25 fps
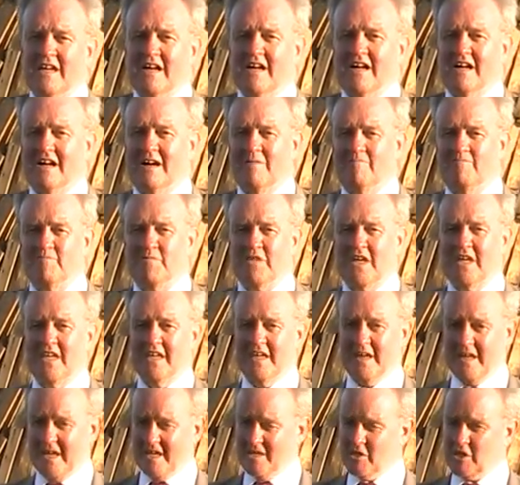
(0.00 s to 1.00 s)
Um,
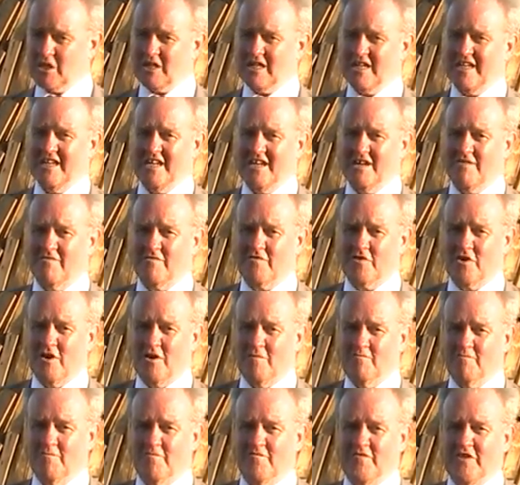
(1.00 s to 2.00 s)
it is clear
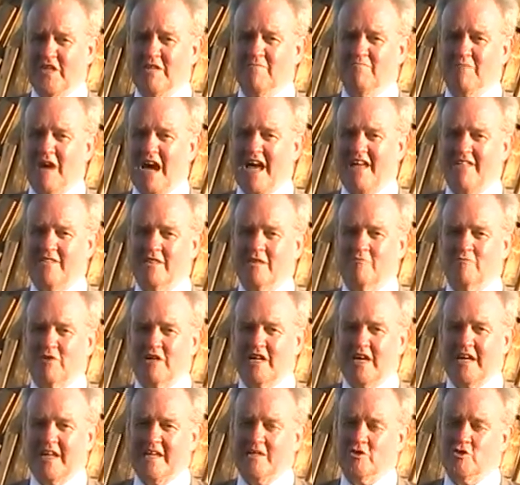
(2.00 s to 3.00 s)
from feedback that we're
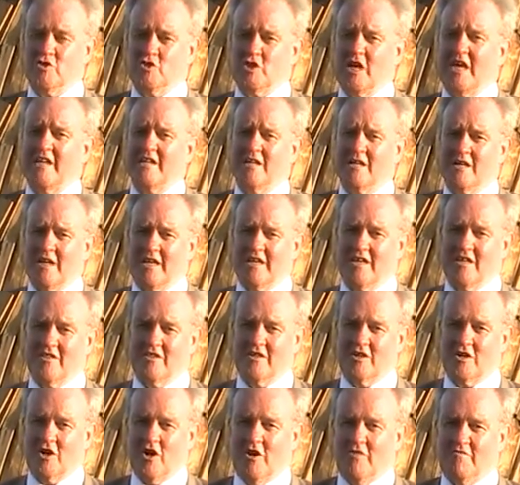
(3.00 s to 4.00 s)
getting generally at
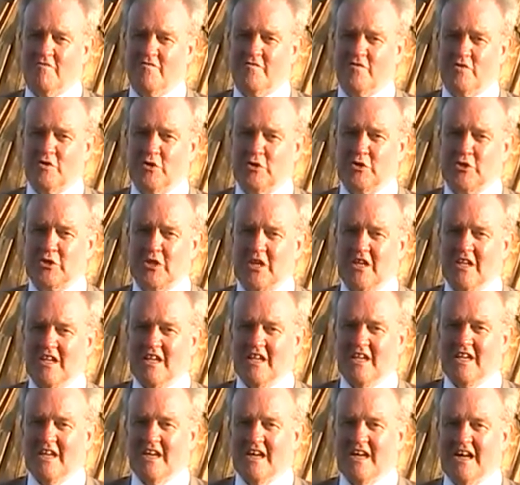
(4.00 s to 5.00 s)
the conference
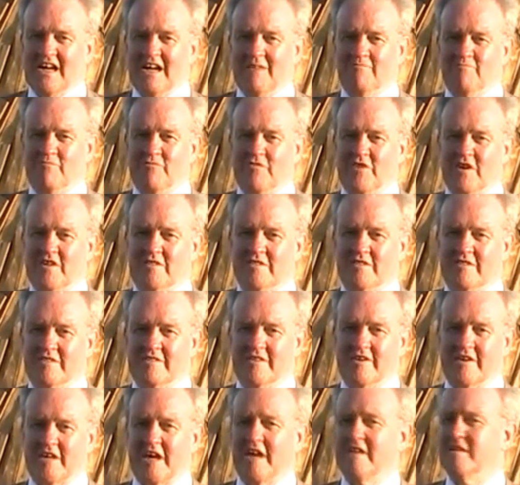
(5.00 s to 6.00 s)
uh, that
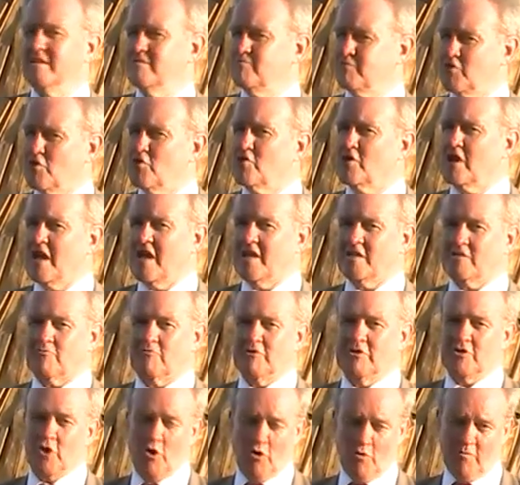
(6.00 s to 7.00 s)
the kind of progress
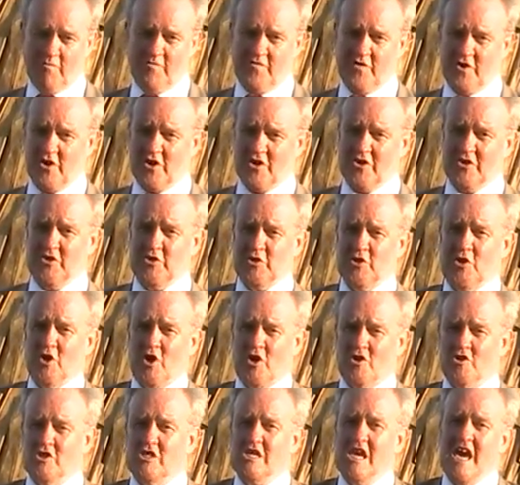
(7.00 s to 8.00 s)
we'd hoped for is
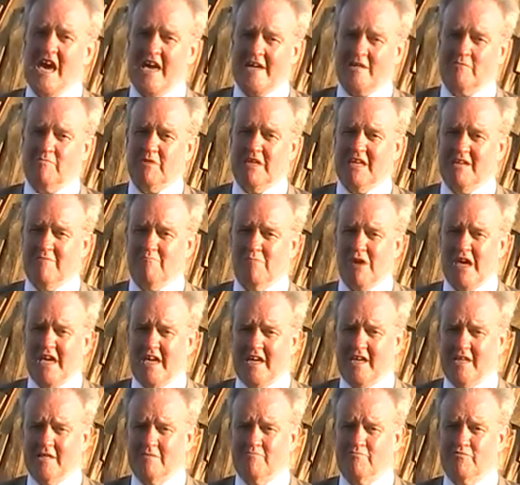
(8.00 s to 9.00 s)
not yet being
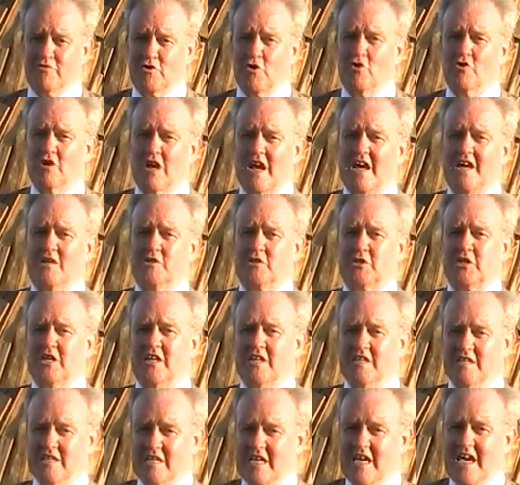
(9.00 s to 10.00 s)
made. Progress,
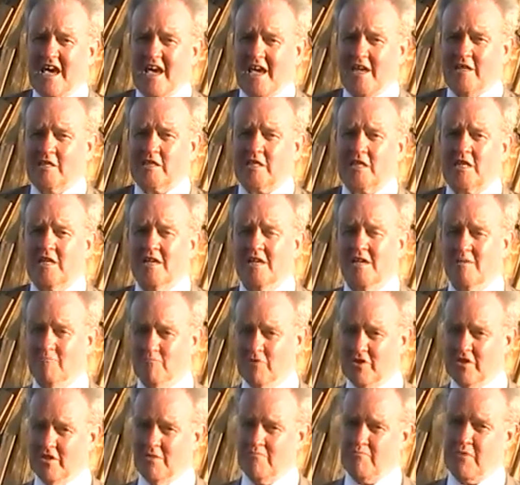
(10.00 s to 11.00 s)
yes,
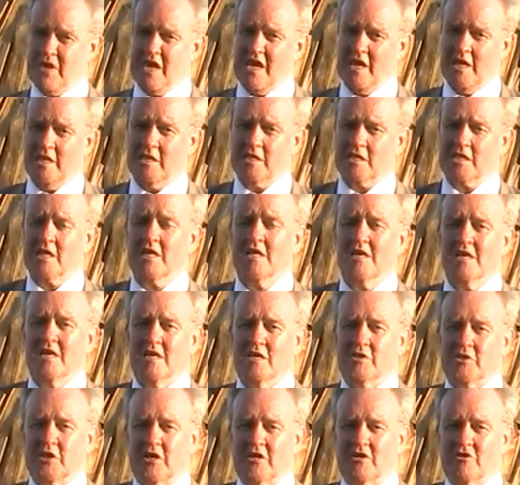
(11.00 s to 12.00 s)
but the pace
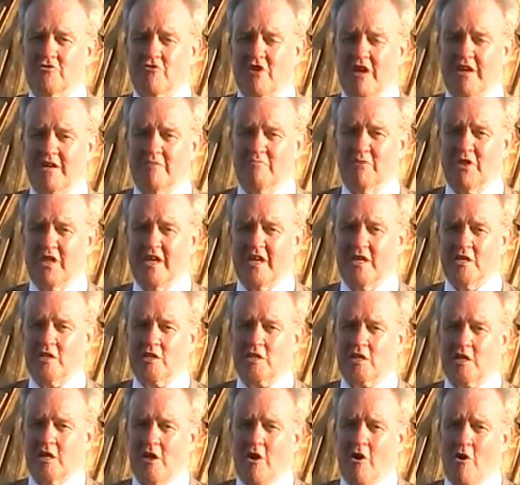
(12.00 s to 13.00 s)
is incredibly
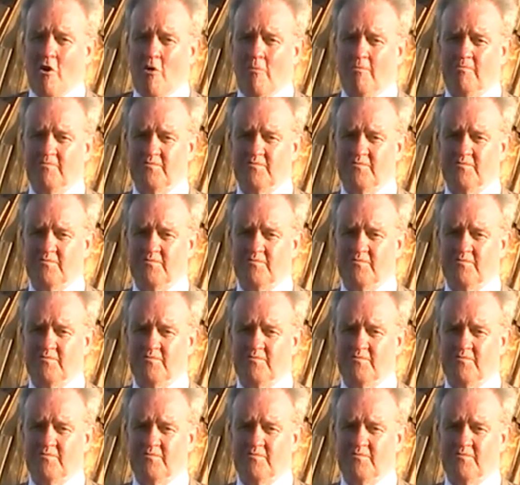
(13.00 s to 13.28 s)
slow.